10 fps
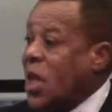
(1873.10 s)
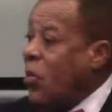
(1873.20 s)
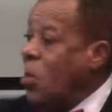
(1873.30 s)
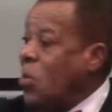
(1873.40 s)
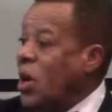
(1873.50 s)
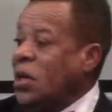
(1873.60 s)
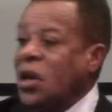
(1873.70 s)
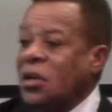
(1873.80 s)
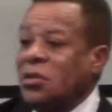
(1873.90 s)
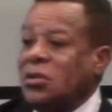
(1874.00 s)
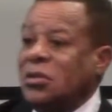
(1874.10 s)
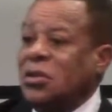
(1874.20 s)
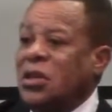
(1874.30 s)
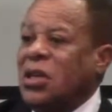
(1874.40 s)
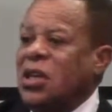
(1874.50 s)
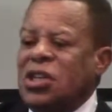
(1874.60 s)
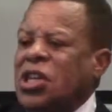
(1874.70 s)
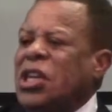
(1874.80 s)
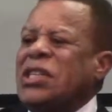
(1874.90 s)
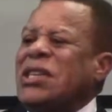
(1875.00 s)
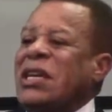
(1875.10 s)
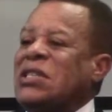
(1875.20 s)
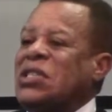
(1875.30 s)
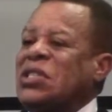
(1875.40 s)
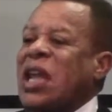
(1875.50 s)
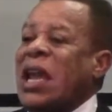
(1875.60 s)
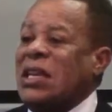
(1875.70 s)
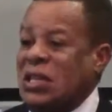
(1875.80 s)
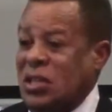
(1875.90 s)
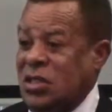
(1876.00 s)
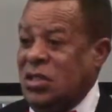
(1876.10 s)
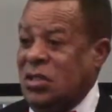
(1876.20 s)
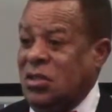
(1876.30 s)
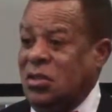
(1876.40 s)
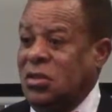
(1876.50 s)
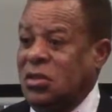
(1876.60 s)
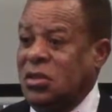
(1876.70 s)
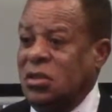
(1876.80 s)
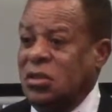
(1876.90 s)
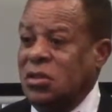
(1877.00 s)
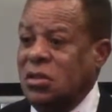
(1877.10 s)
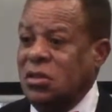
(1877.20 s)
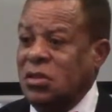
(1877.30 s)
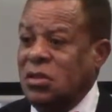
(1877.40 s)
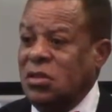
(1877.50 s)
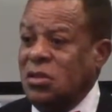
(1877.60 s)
That woman right there, she is a saint. Mm.